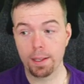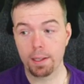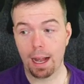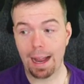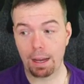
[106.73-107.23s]

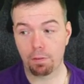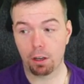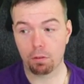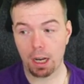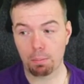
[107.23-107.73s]

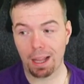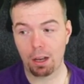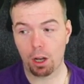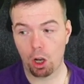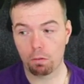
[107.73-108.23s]
85 rated
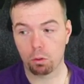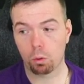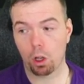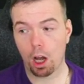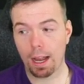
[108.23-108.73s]
player overall
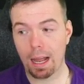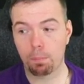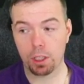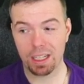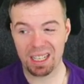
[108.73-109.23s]
or higher,
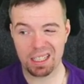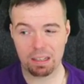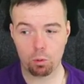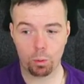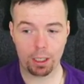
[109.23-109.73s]
but you need a team
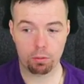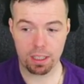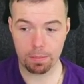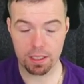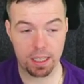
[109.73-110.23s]
of the week or
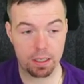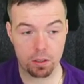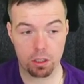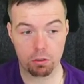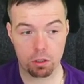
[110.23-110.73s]
team of the season.
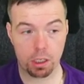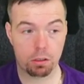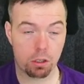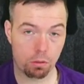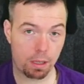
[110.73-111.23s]
So just
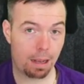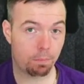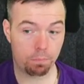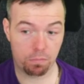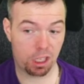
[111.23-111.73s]
do
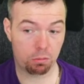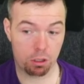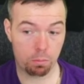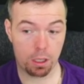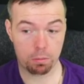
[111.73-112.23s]
that. Kill
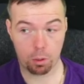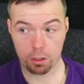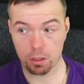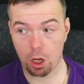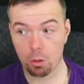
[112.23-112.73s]
two birds with one
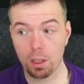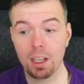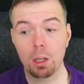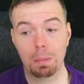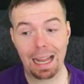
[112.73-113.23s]
stone.
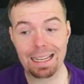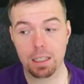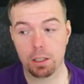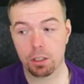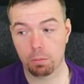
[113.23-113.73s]

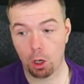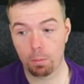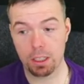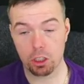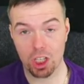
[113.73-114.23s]
Palacios at the
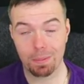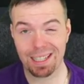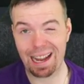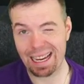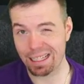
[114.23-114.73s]
moment is the cheapest
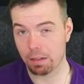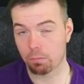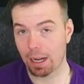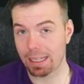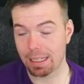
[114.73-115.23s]
87
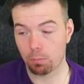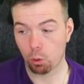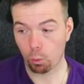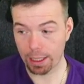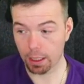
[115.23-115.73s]
rated team of the
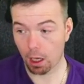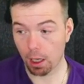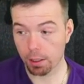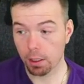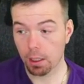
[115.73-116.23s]
week
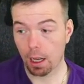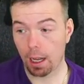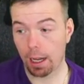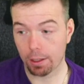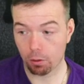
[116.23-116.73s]
card,
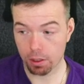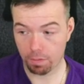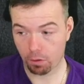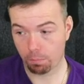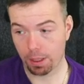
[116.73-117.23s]
according to
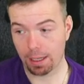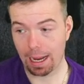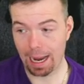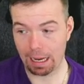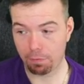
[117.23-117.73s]
footbin.
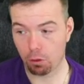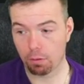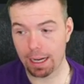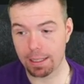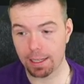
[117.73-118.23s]
84
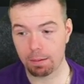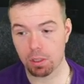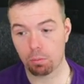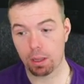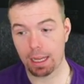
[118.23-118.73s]
rated team.
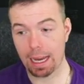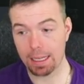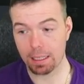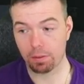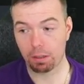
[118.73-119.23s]
So with the
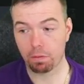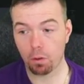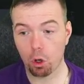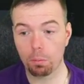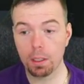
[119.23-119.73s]
87 in
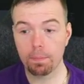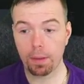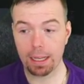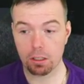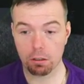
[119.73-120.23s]
form,
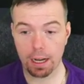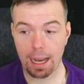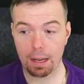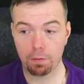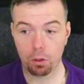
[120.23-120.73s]
it's
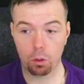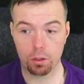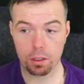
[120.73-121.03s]
384s,